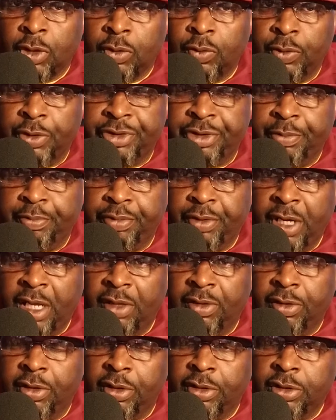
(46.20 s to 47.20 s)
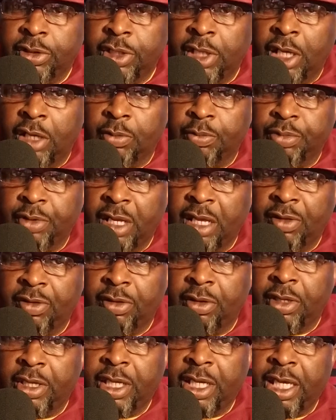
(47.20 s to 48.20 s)
with the young
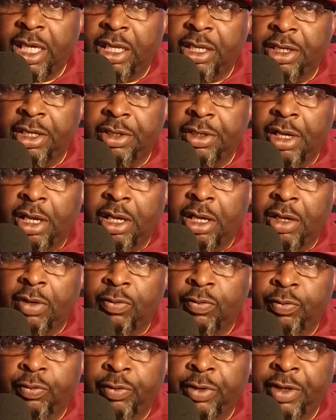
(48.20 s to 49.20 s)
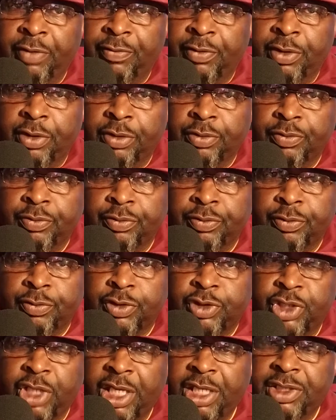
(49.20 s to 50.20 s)
brother at River
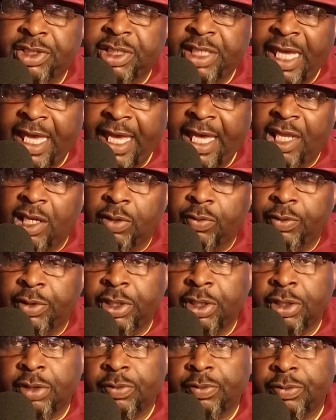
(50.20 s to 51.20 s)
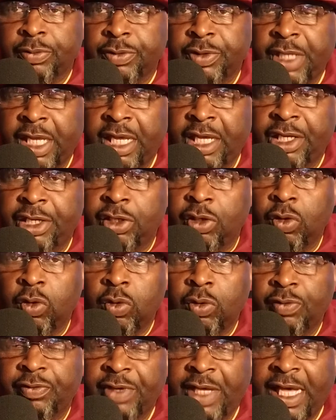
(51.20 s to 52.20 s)
Chase Gallery down in
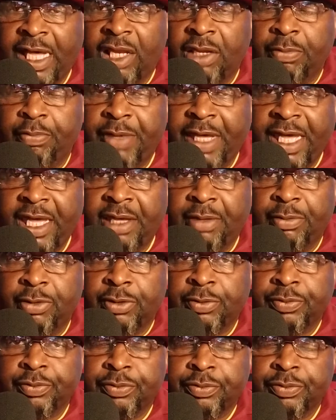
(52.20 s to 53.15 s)
Hoover, Alabama,